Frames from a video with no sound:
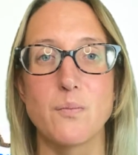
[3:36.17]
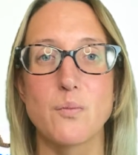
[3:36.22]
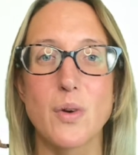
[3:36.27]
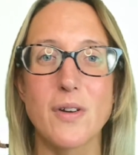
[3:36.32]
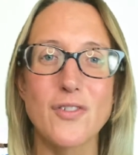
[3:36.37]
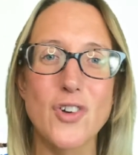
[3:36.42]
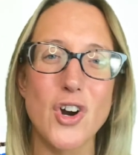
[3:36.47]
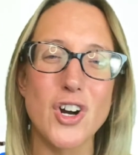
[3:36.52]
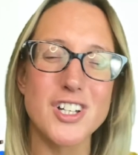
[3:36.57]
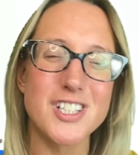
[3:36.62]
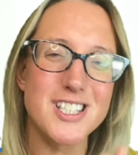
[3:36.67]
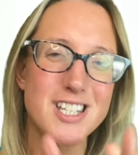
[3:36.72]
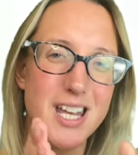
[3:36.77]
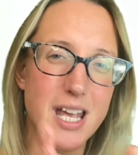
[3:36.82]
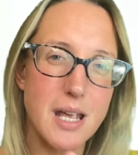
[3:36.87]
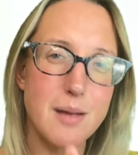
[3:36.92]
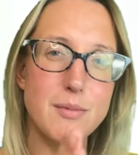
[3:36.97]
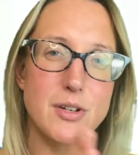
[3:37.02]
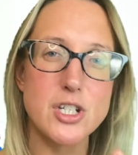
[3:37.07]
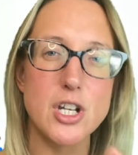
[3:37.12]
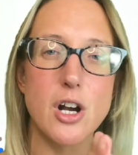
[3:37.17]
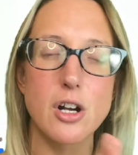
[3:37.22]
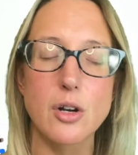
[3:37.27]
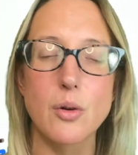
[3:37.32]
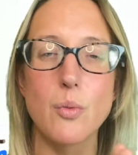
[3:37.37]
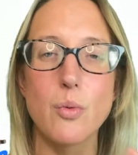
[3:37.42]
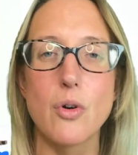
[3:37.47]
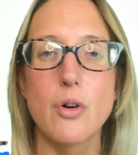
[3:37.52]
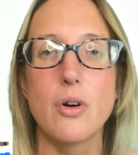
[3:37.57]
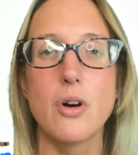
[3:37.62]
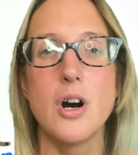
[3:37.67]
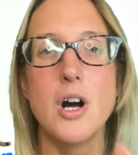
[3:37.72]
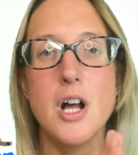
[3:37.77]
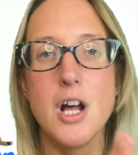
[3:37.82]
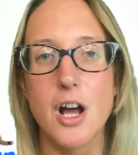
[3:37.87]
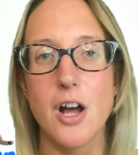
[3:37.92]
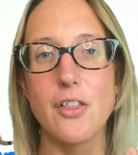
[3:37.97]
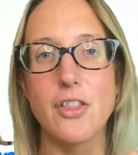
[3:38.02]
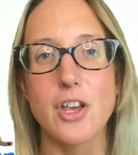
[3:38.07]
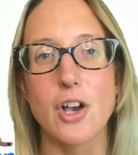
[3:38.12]
We've got a team of tug of war
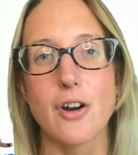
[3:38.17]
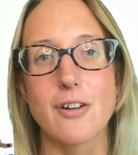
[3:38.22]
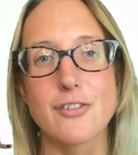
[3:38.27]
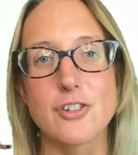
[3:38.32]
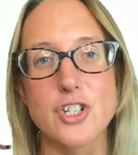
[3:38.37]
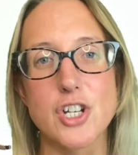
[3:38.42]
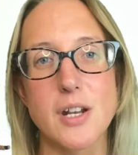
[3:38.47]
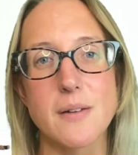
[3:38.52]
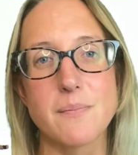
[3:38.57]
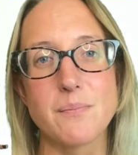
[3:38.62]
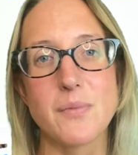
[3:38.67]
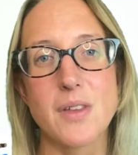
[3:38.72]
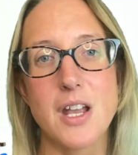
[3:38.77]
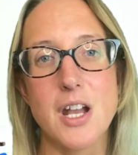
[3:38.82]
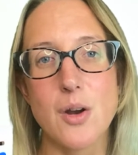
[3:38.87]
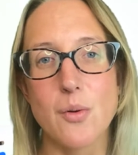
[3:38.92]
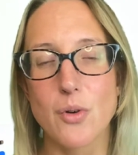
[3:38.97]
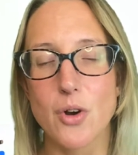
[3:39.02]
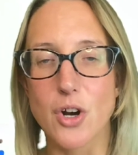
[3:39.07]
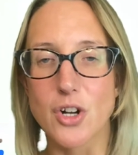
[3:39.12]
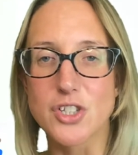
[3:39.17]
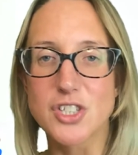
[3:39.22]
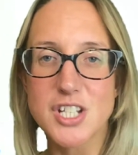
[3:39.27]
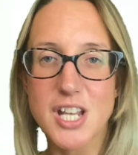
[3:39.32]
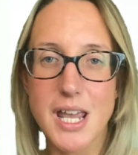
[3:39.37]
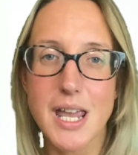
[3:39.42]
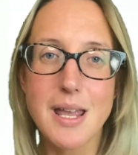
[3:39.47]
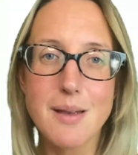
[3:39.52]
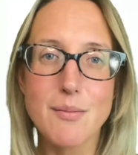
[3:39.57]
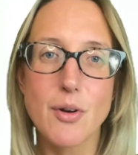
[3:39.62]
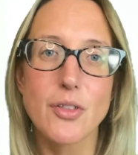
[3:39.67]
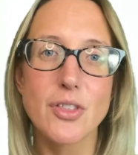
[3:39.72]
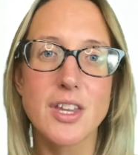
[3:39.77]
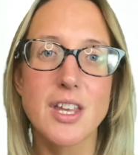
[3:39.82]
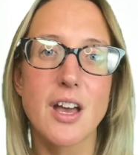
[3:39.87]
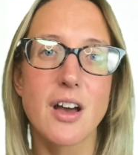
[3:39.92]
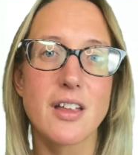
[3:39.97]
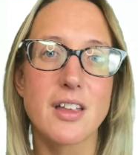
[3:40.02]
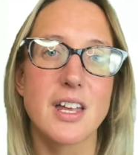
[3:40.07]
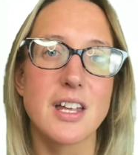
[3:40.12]
at the origin, we've got a team on
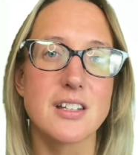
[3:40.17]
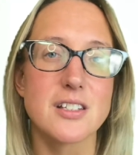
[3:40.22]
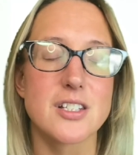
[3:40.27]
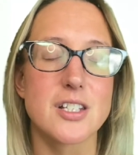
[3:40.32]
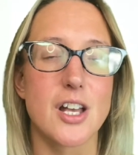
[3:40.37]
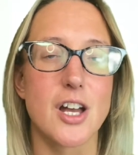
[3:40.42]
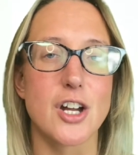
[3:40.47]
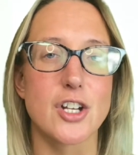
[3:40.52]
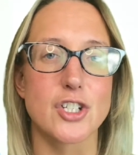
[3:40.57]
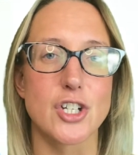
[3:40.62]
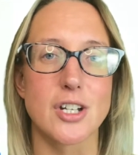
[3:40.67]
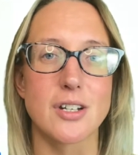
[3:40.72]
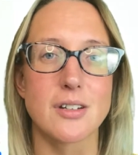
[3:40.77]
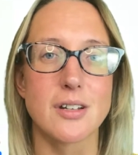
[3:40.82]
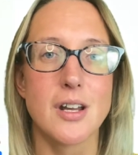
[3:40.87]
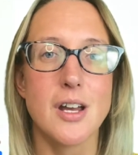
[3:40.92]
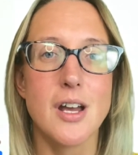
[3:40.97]
the insertion,